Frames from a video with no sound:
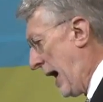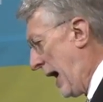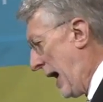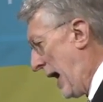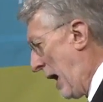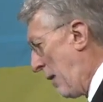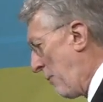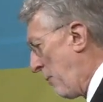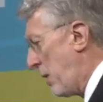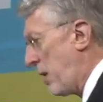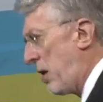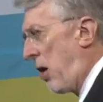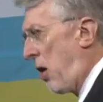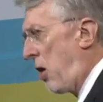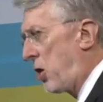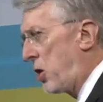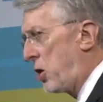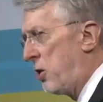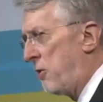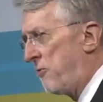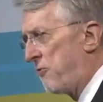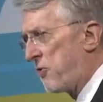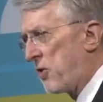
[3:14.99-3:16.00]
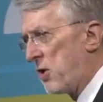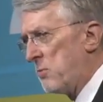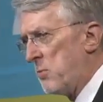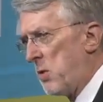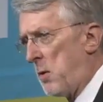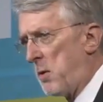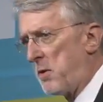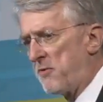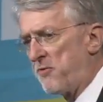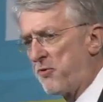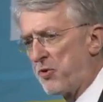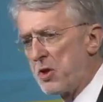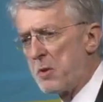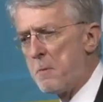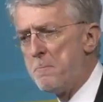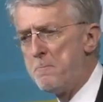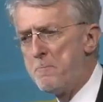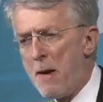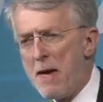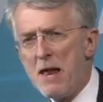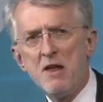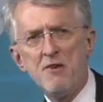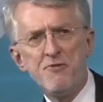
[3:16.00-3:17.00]
I want to argue for a moment for the
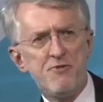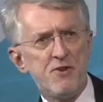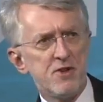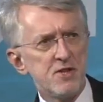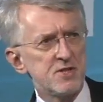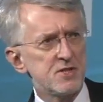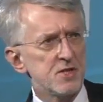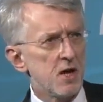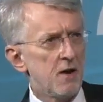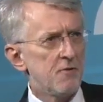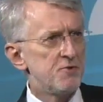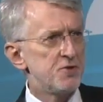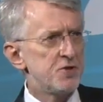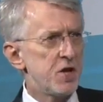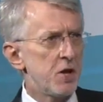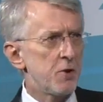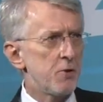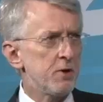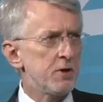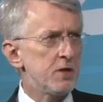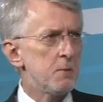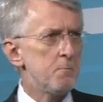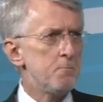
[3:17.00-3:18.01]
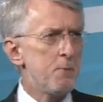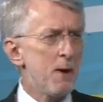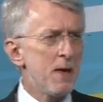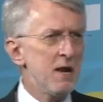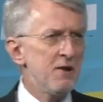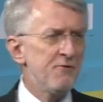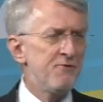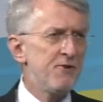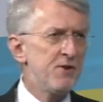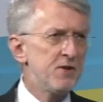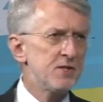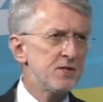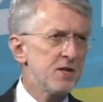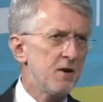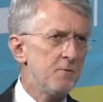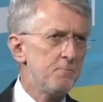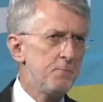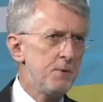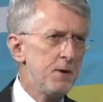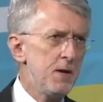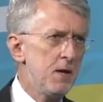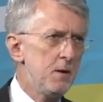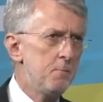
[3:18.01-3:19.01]
benefits of sharing, the benefits
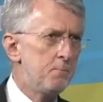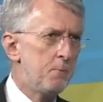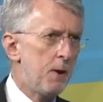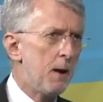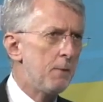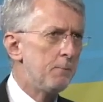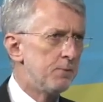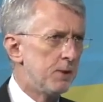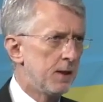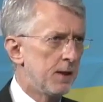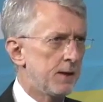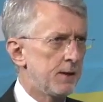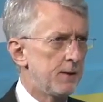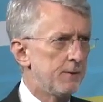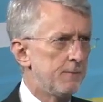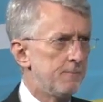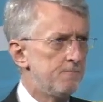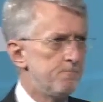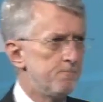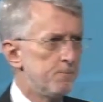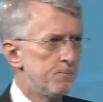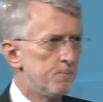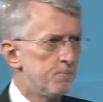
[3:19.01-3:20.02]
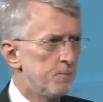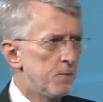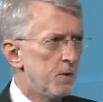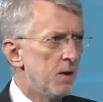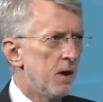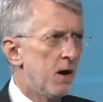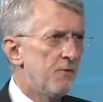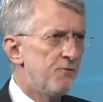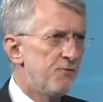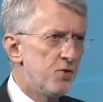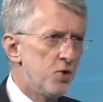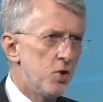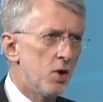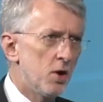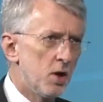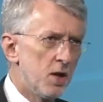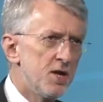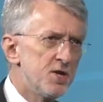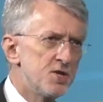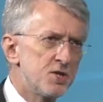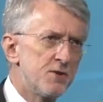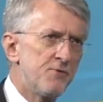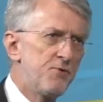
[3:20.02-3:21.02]
of being public.
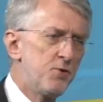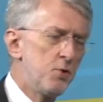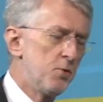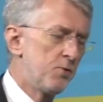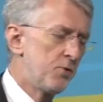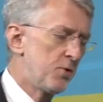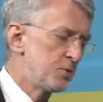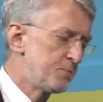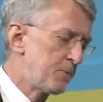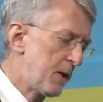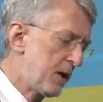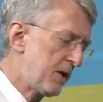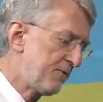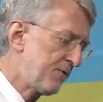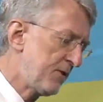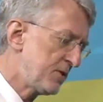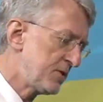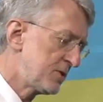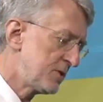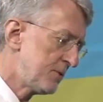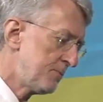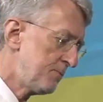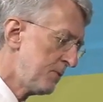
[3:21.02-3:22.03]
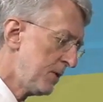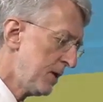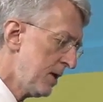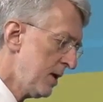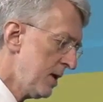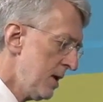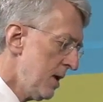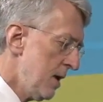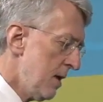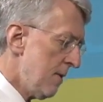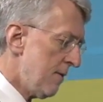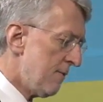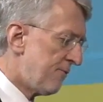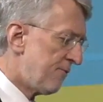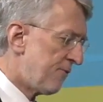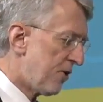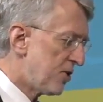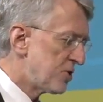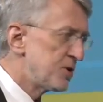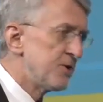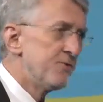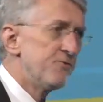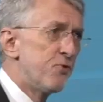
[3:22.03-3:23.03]
List a few of those benefits.
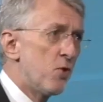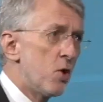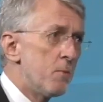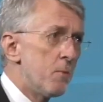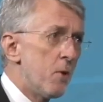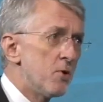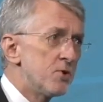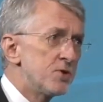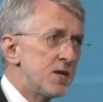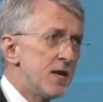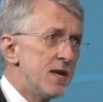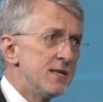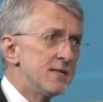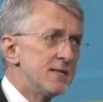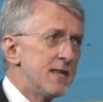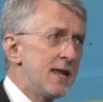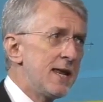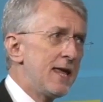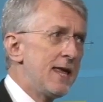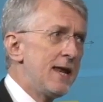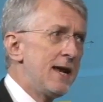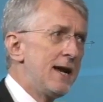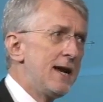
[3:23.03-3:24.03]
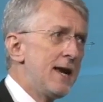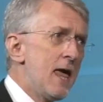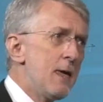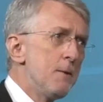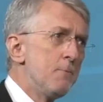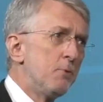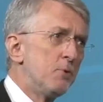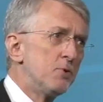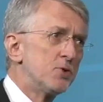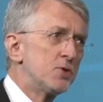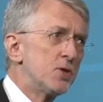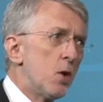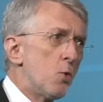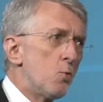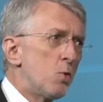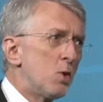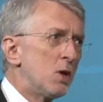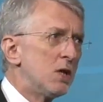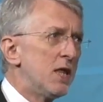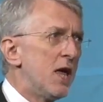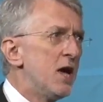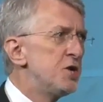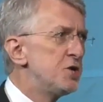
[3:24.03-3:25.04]
First and foremost is that it enables
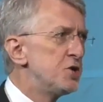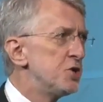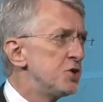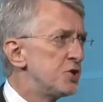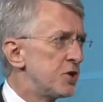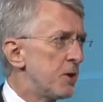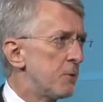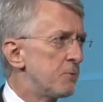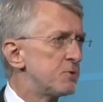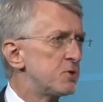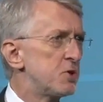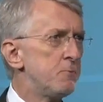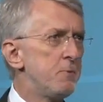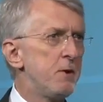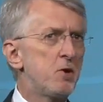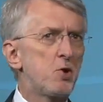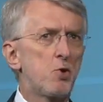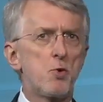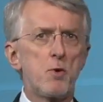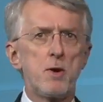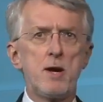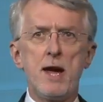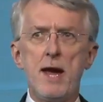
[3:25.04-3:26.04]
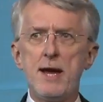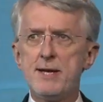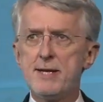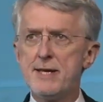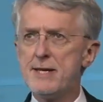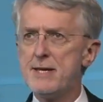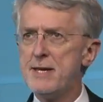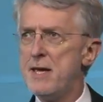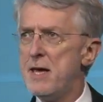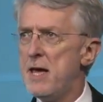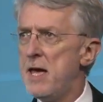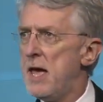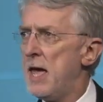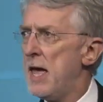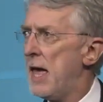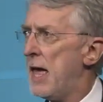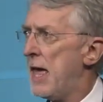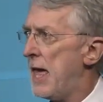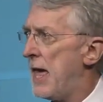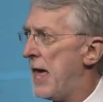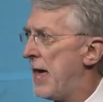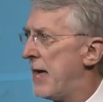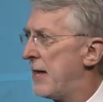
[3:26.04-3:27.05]
relationships to be created
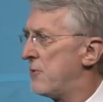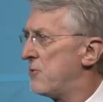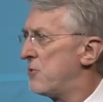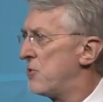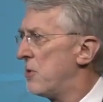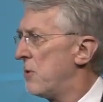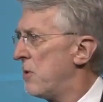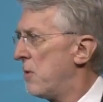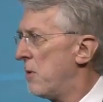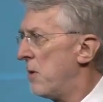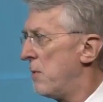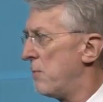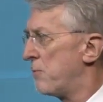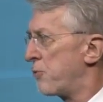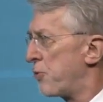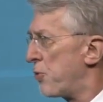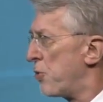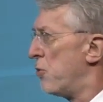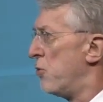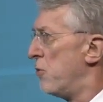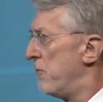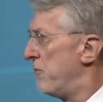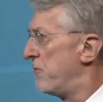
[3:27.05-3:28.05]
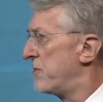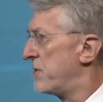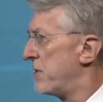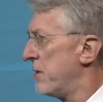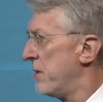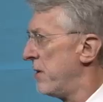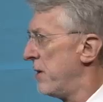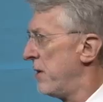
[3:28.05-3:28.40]
and improved.